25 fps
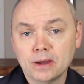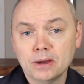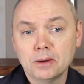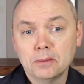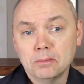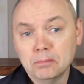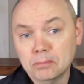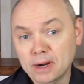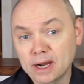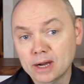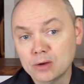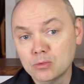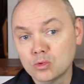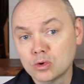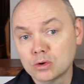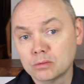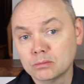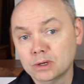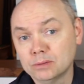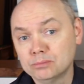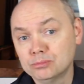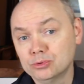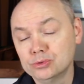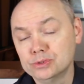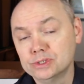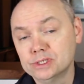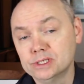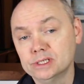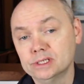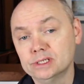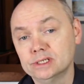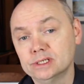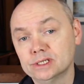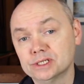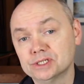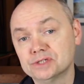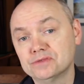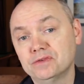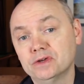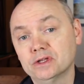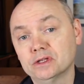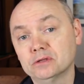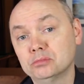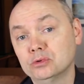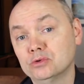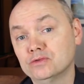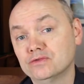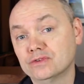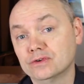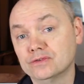My warm-up routine is
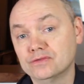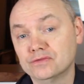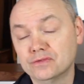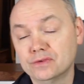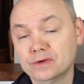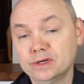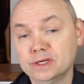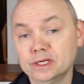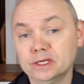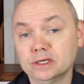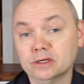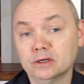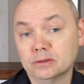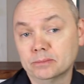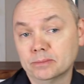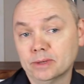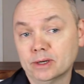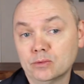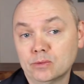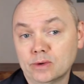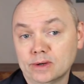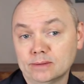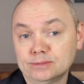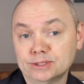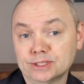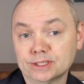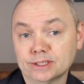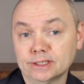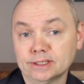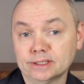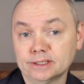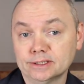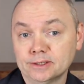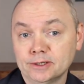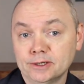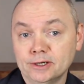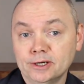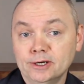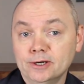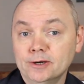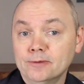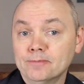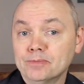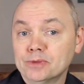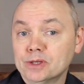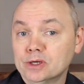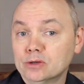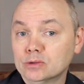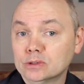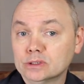available for free on my website.
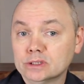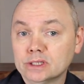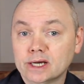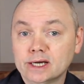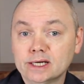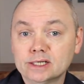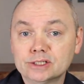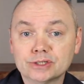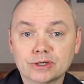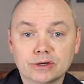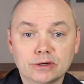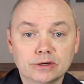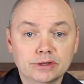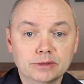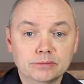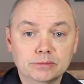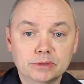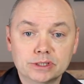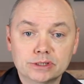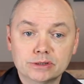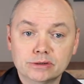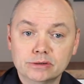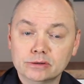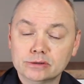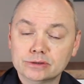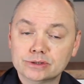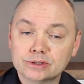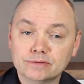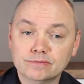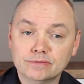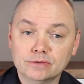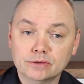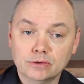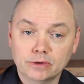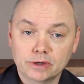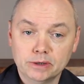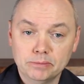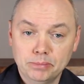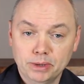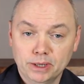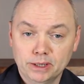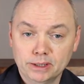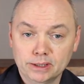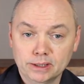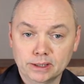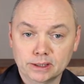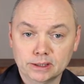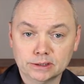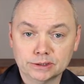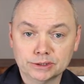It relies on the materials of the great
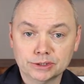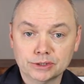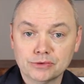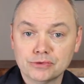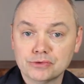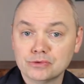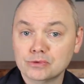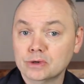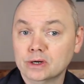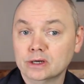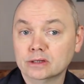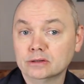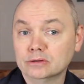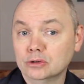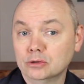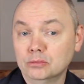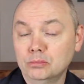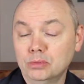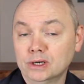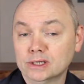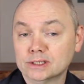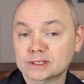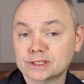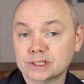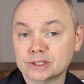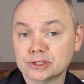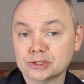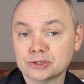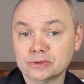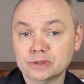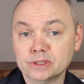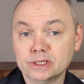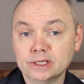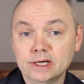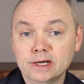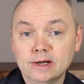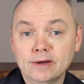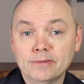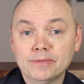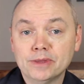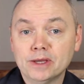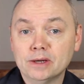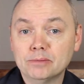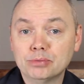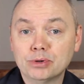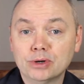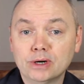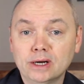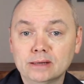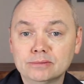pedagogues throughout low brass history, and
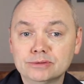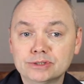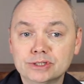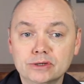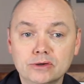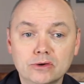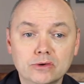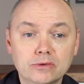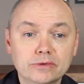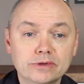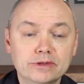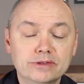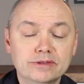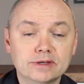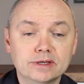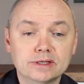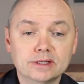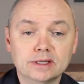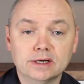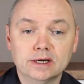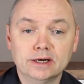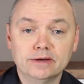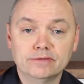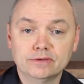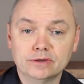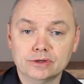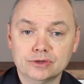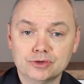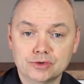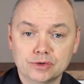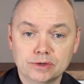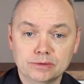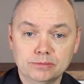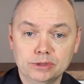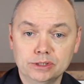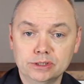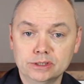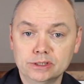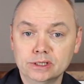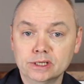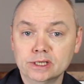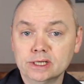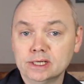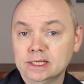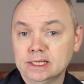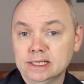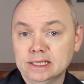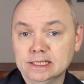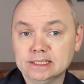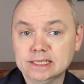perhaps the only thing that I have contributed
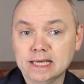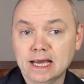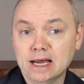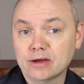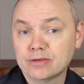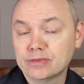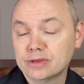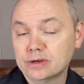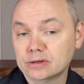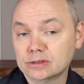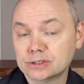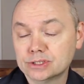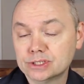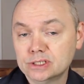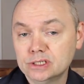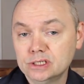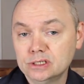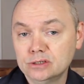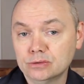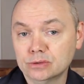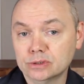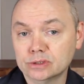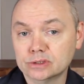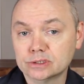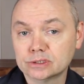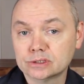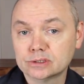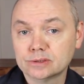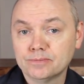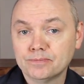is how they are sequenced.